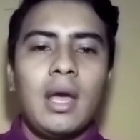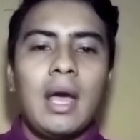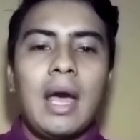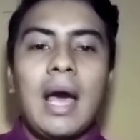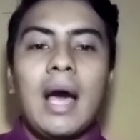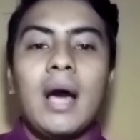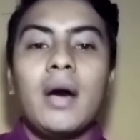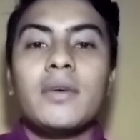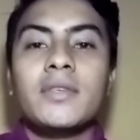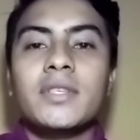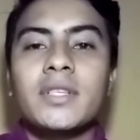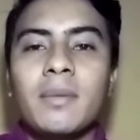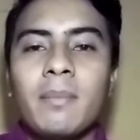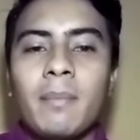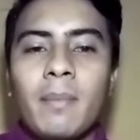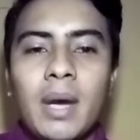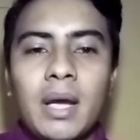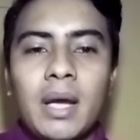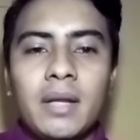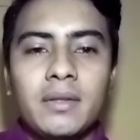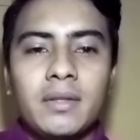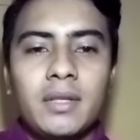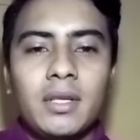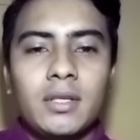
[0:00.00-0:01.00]
how
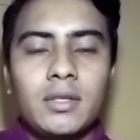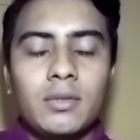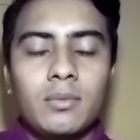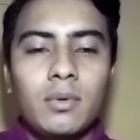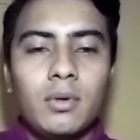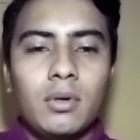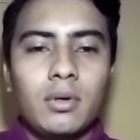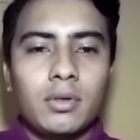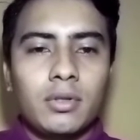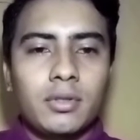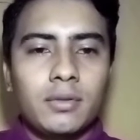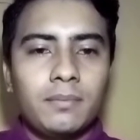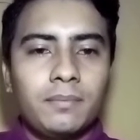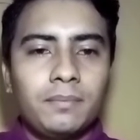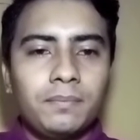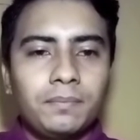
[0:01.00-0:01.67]
semantics works,